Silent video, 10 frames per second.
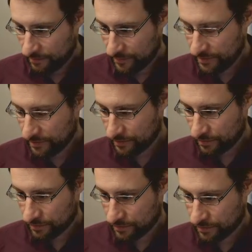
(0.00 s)

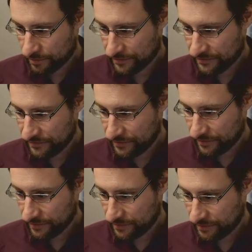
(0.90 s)
Because
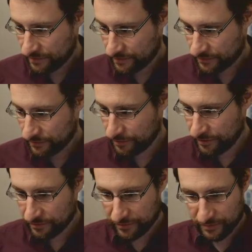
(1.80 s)
to
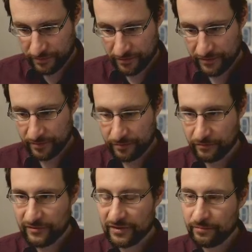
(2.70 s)
Linux because I
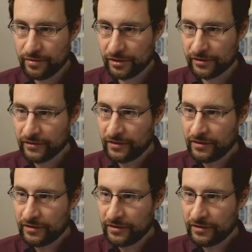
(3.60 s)
previously built.